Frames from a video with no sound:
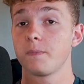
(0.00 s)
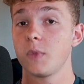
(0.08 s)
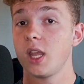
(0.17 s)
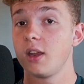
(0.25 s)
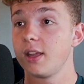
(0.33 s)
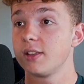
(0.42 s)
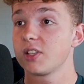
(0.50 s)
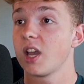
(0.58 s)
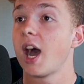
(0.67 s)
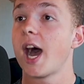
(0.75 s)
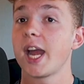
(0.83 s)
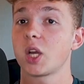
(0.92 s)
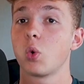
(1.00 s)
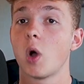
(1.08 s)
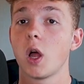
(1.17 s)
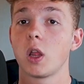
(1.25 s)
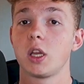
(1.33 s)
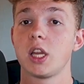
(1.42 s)
it is high
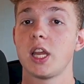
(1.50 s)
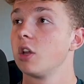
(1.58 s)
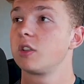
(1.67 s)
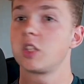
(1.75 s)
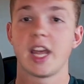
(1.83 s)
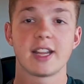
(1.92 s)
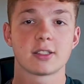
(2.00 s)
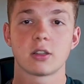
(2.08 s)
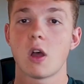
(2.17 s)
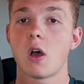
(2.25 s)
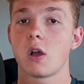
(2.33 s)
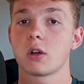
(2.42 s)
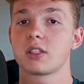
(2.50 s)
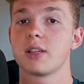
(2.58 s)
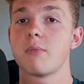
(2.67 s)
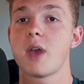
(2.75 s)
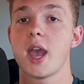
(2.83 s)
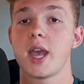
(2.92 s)
quality, takes long to
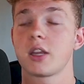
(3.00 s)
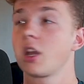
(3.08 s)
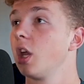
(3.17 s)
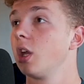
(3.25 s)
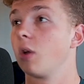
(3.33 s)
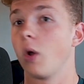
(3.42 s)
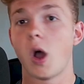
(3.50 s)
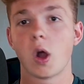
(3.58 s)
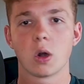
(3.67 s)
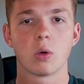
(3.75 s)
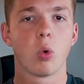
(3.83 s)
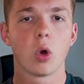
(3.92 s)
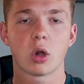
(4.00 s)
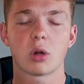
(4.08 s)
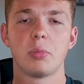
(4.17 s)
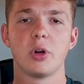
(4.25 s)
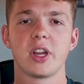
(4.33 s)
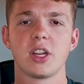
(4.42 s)
make, hard work
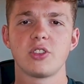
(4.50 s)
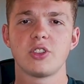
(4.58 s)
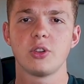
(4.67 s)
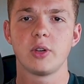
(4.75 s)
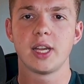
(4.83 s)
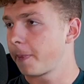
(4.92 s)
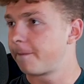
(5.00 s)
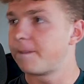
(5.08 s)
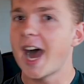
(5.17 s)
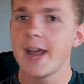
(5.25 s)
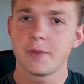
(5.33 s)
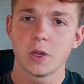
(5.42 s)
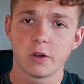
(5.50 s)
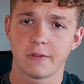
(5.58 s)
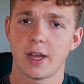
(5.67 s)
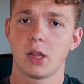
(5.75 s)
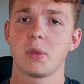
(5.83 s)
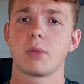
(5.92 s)
put into it, five year
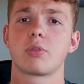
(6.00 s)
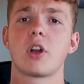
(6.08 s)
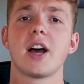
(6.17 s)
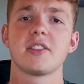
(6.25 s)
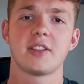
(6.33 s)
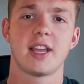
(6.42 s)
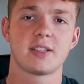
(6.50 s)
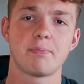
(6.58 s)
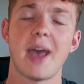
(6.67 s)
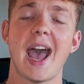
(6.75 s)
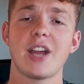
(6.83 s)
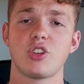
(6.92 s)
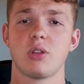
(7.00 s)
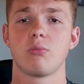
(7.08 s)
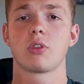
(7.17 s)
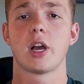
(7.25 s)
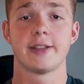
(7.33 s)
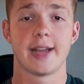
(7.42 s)
development process, passion
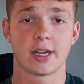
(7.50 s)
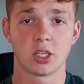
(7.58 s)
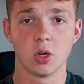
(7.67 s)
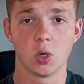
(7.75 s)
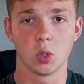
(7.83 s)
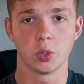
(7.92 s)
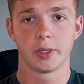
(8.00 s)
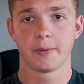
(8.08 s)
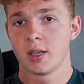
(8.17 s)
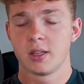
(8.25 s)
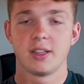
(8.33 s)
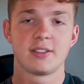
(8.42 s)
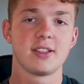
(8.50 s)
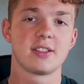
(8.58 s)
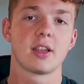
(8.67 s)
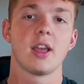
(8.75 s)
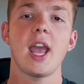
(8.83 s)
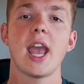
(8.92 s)
project gold. This is
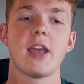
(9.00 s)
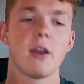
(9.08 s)
a